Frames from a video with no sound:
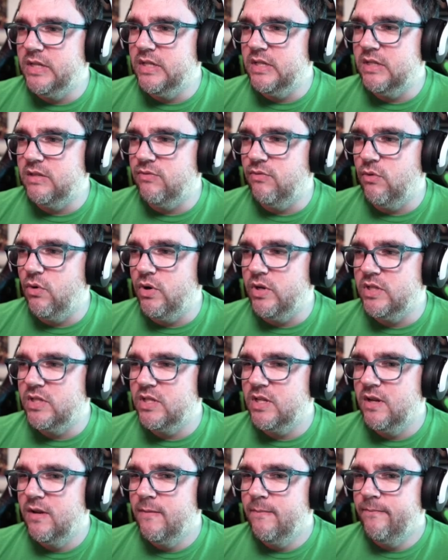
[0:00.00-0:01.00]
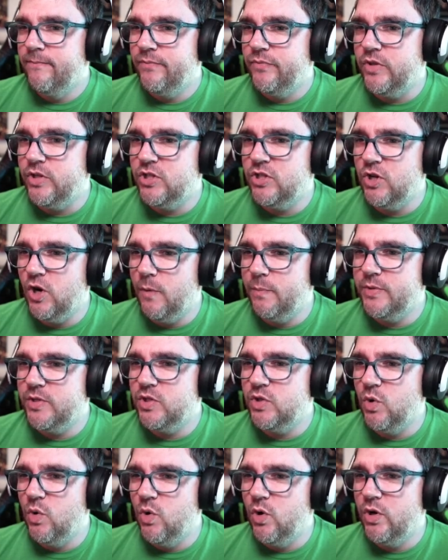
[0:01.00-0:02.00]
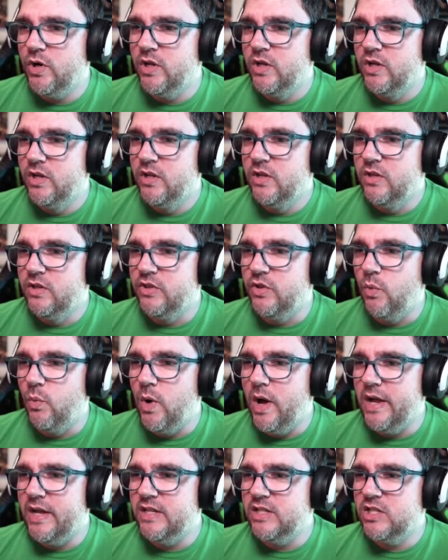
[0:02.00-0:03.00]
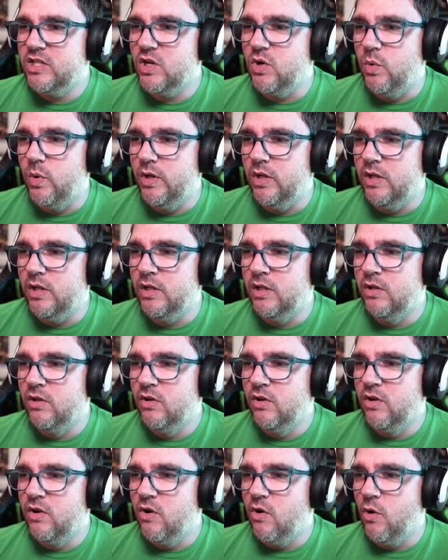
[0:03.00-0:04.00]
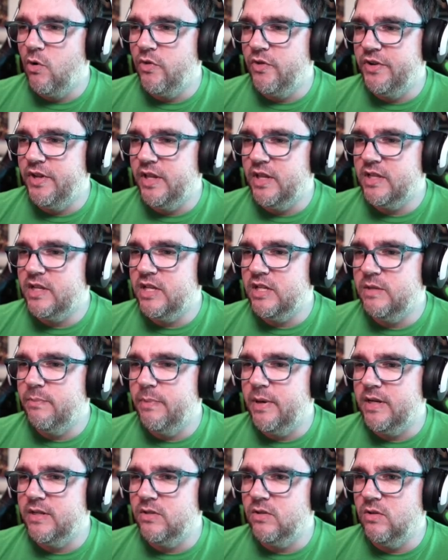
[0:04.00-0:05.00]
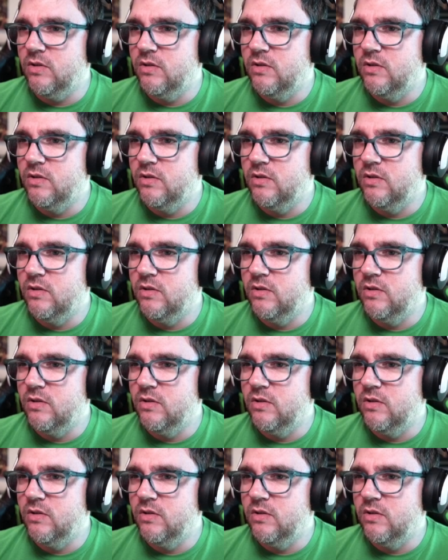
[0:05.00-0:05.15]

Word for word: his voice, the sharp sword, the wise quill, or the delicate petal.